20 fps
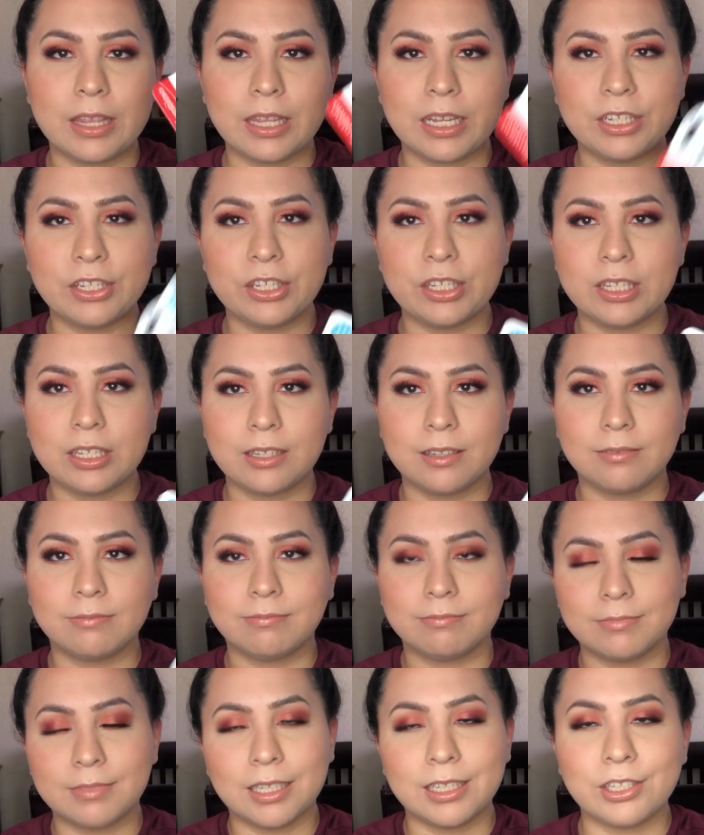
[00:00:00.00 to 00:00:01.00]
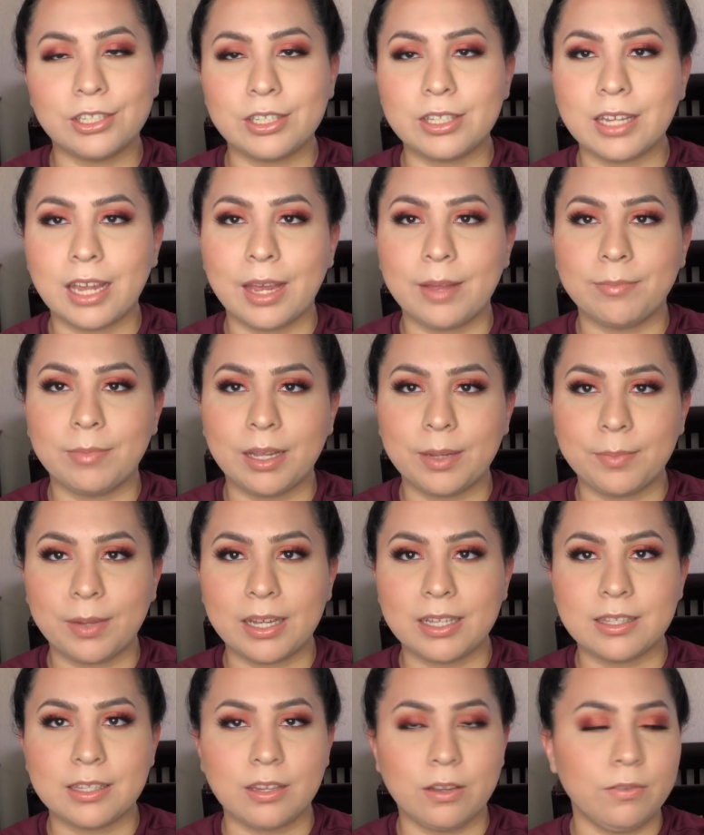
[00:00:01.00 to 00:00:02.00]
They just, it just came like by
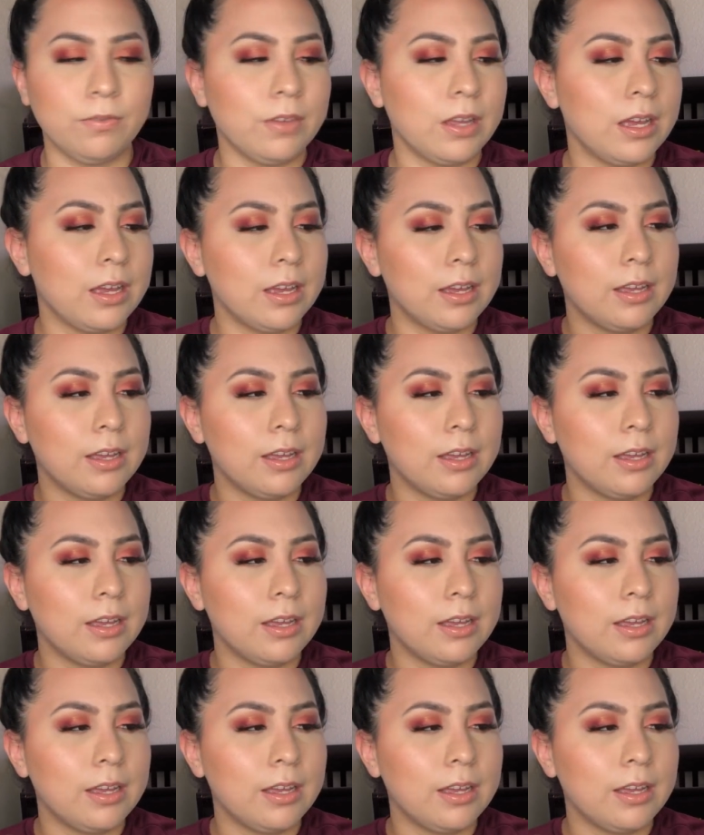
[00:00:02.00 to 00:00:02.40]
itself.